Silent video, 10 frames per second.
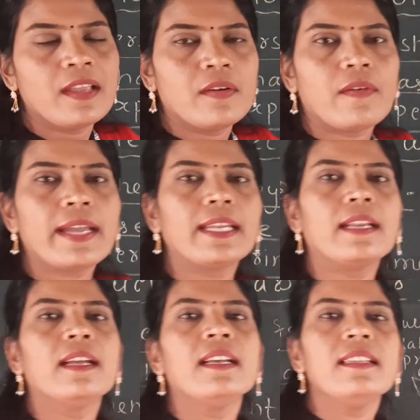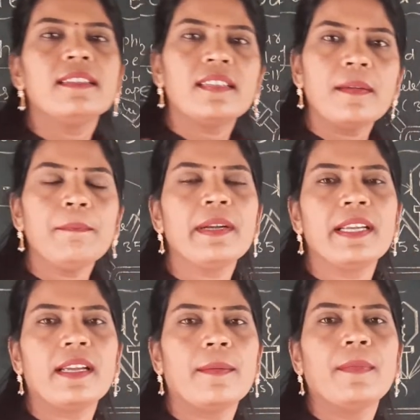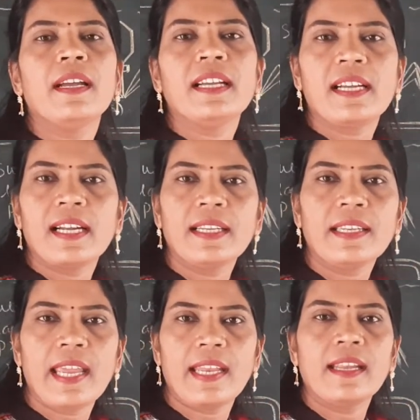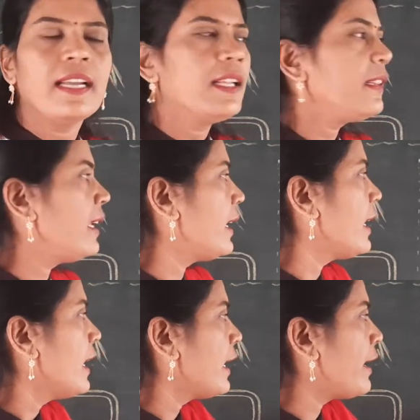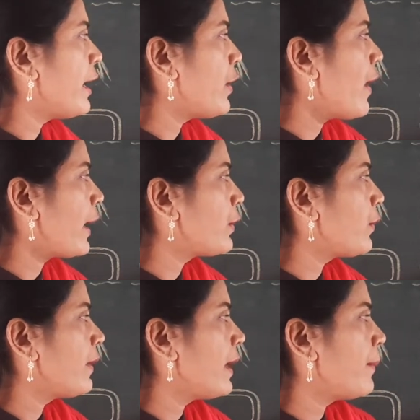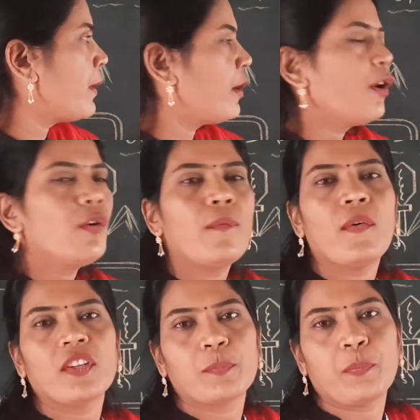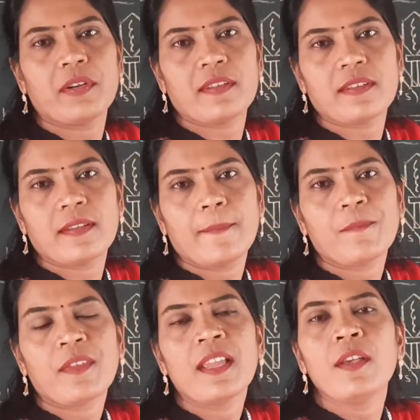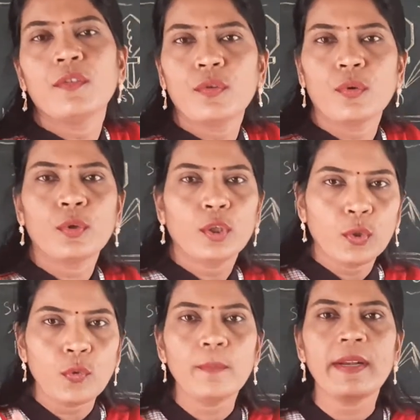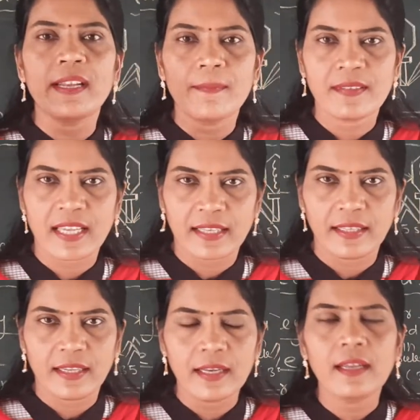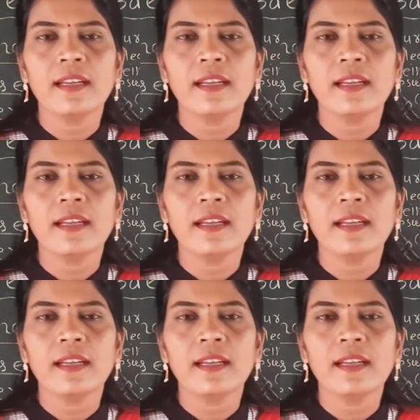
while some medium contain the radioactive label phosphorus. So two mediums are there.